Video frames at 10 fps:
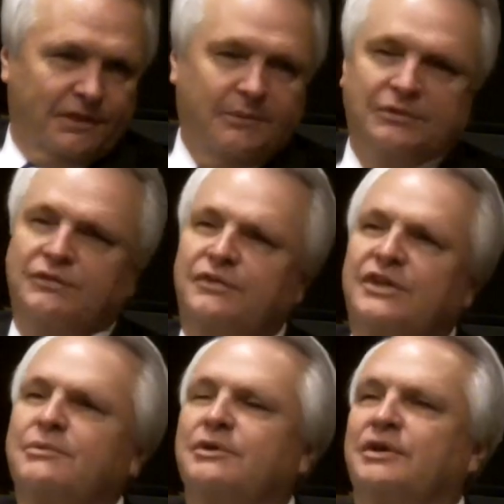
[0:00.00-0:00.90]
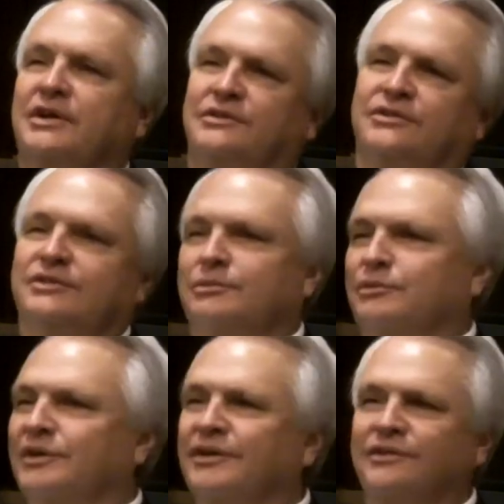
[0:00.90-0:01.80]
I mean, if the Democrats do
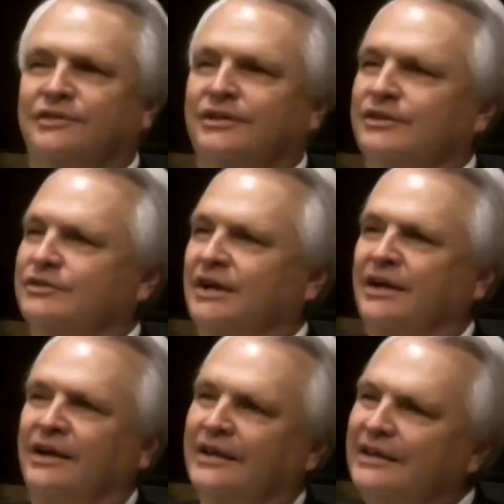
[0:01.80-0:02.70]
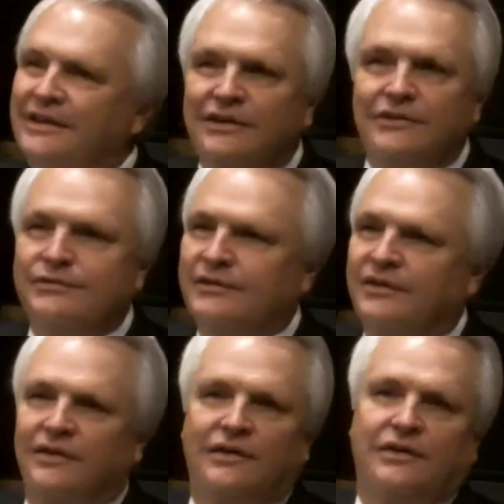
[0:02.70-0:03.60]
something really silly and try to leave
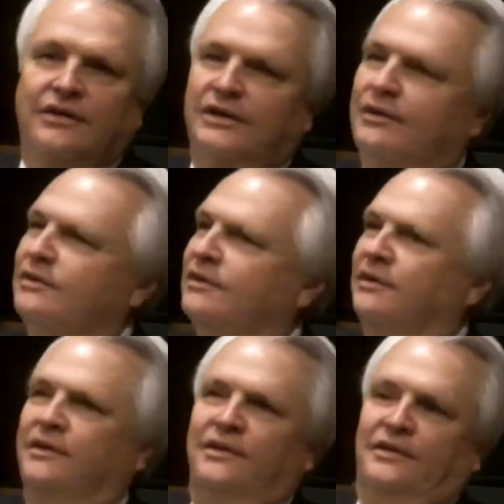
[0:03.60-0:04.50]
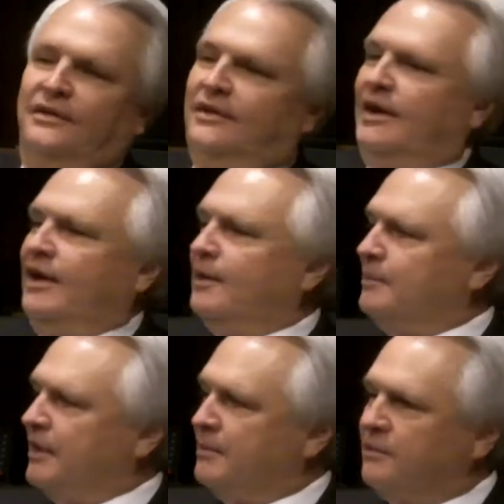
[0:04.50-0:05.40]
or go to
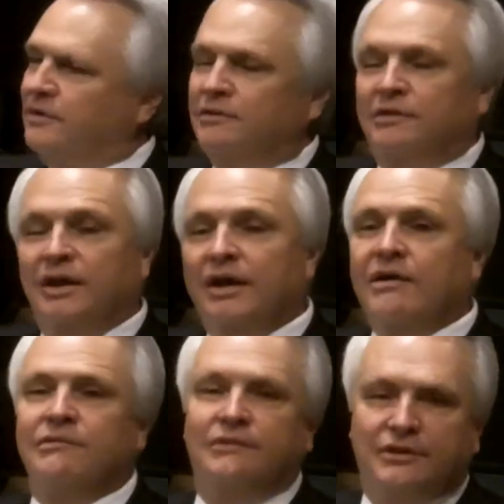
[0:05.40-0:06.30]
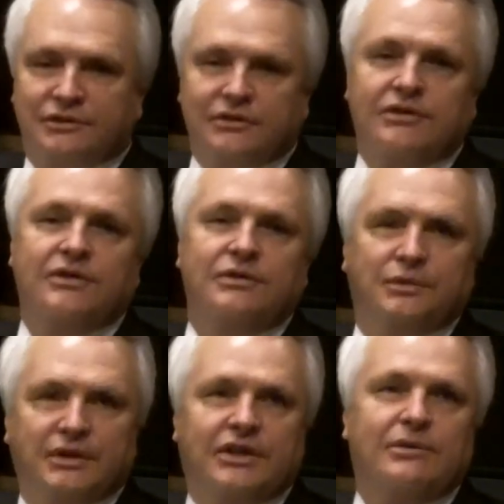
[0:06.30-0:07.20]
Alabama, yeah, in theory,
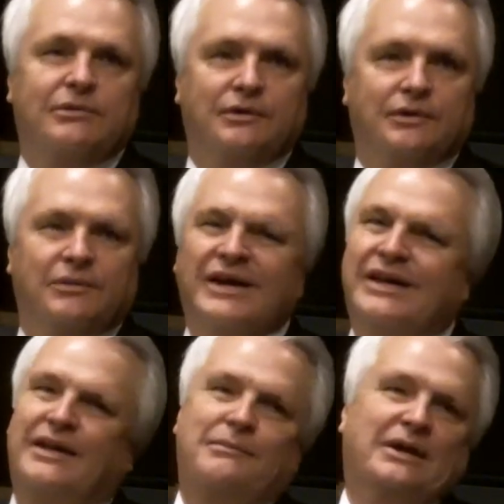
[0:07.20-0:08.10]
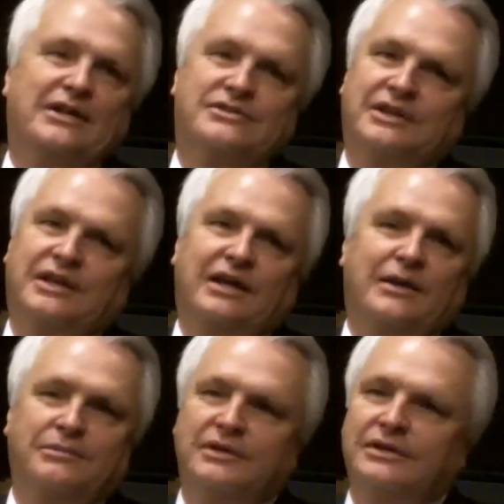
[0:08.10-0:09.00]
we can keep going. But I can't imagine that
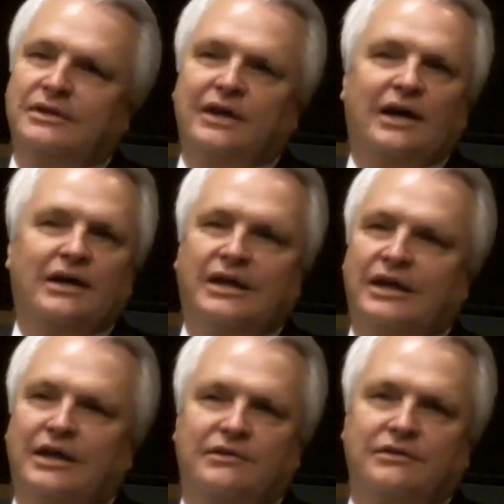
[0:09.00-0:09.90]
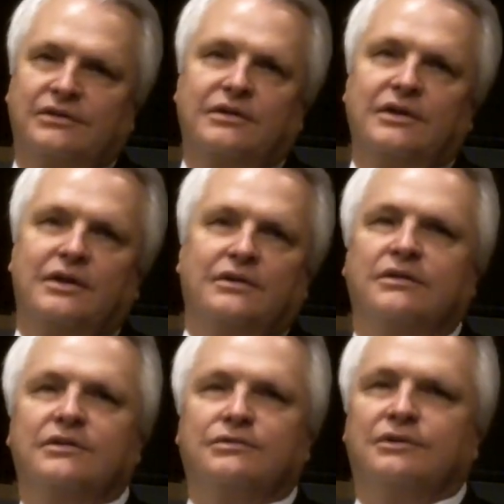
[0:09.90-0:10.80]
happening. I can't. So
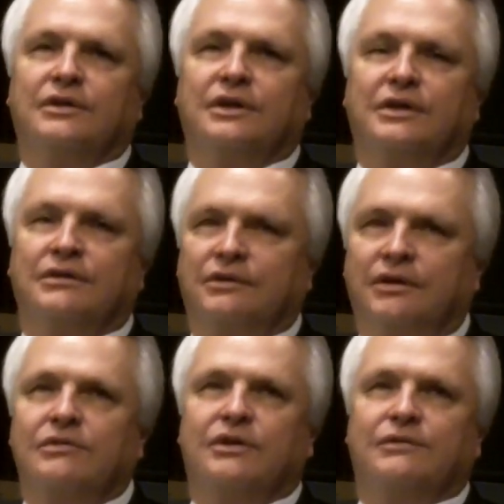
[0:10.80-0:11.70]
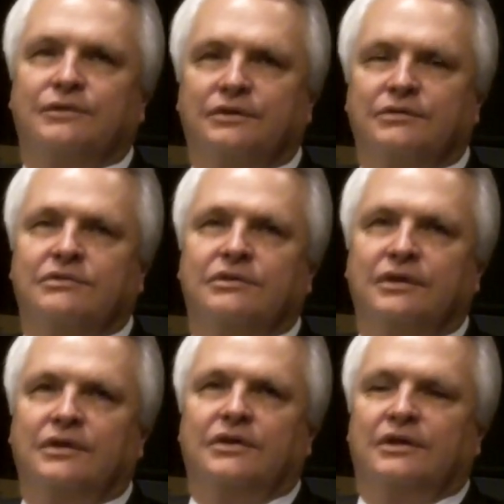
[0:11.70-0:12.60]
there is really no difference
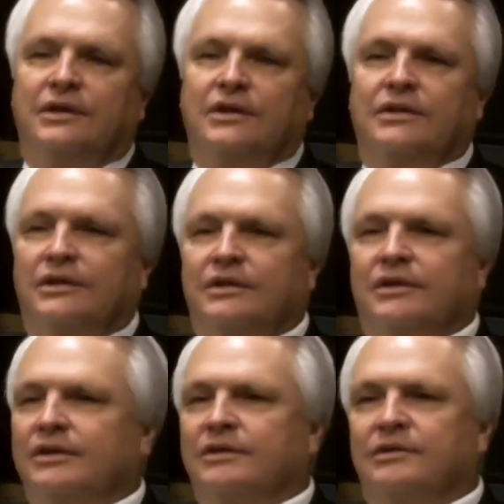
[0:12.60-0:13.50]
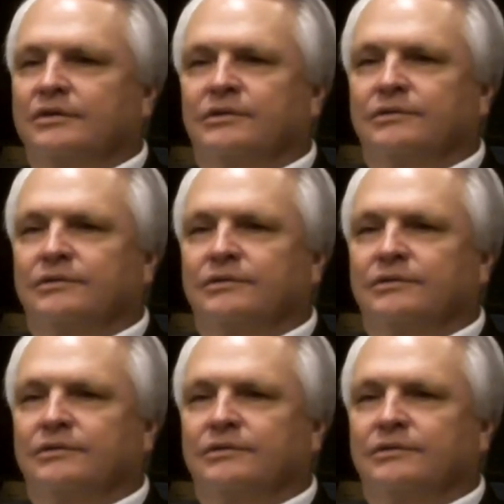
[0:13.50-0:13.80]
in the two.